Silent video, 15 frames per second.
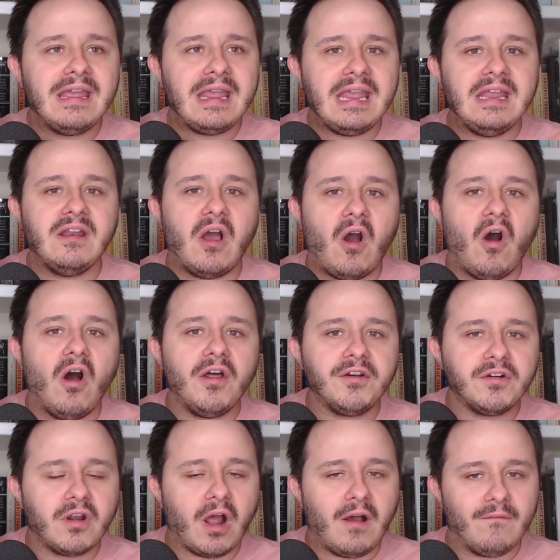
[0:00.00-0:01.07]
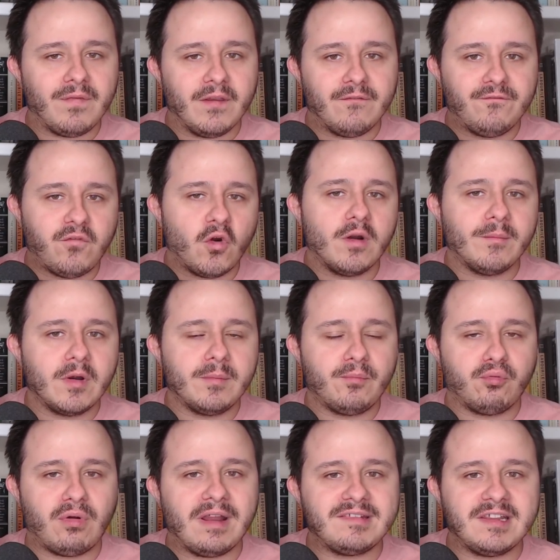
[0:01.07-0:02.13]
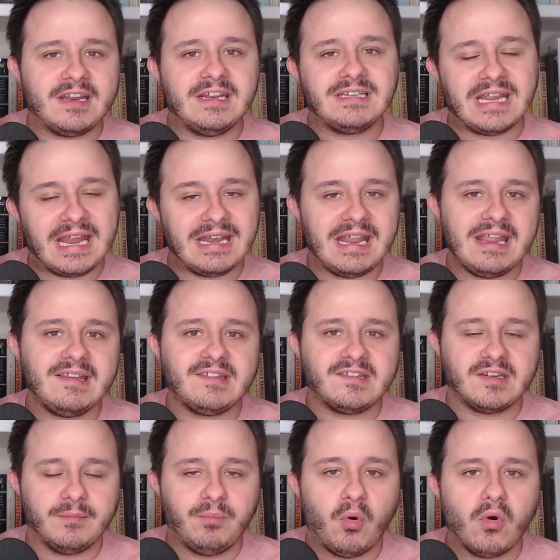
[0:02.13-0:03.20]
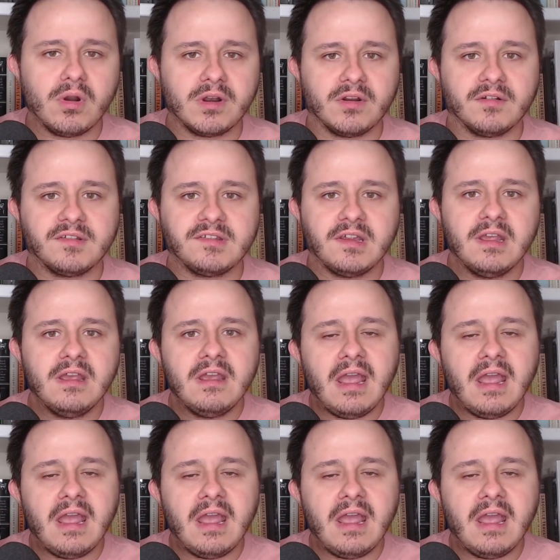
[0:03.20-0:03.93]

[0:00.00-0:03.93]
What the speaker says: in honor of the former president and his supporters,